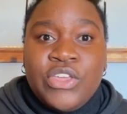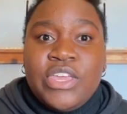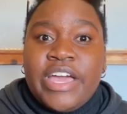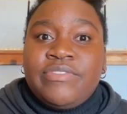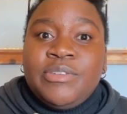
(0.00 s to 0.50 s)

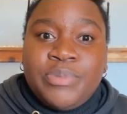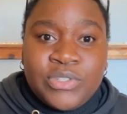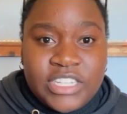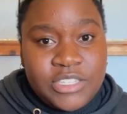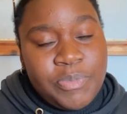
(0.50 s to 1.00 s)
You have to
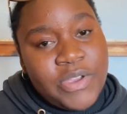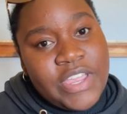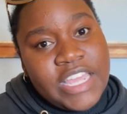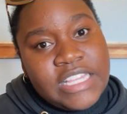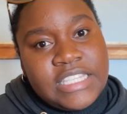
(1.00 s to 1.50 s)
build
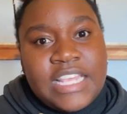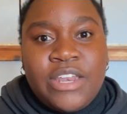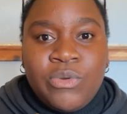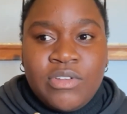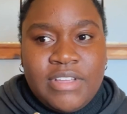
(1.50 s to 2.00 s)
experience
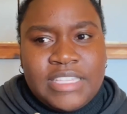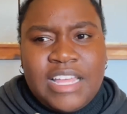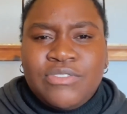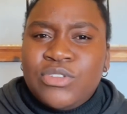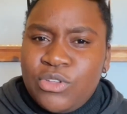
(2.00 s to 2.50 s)
and all of that
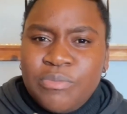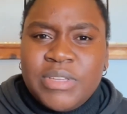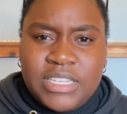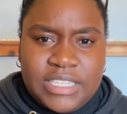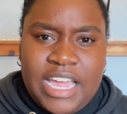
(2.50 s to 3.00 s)
stuff. So don't
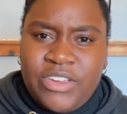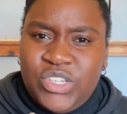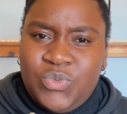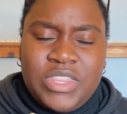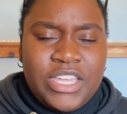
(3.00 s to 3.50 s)
be
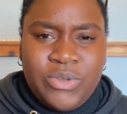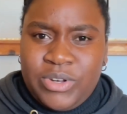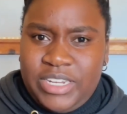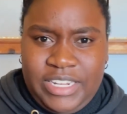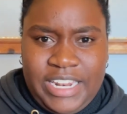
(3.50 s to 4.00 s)
discouraged when they
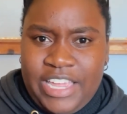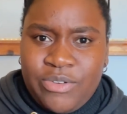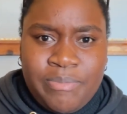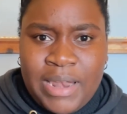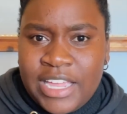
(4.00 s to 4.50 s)
don't like
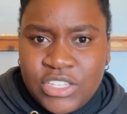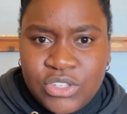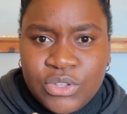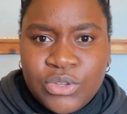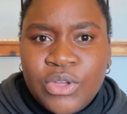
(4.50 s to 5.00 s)
reply to
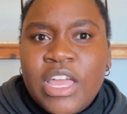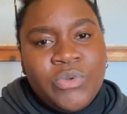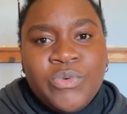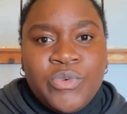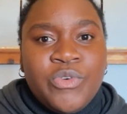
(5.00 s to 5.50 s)
you. It
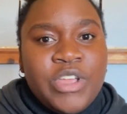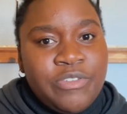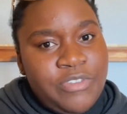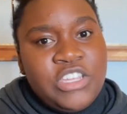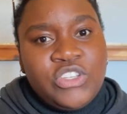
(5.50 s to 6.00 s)
will
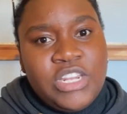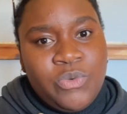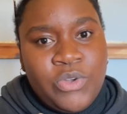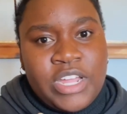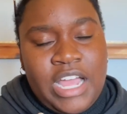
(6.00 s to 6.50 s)
eventually
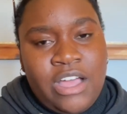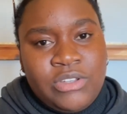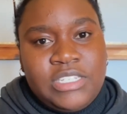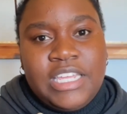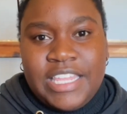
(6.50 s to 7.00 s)
work
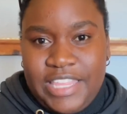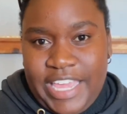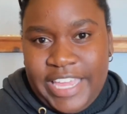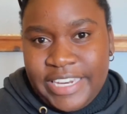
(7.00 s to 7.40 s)
out in the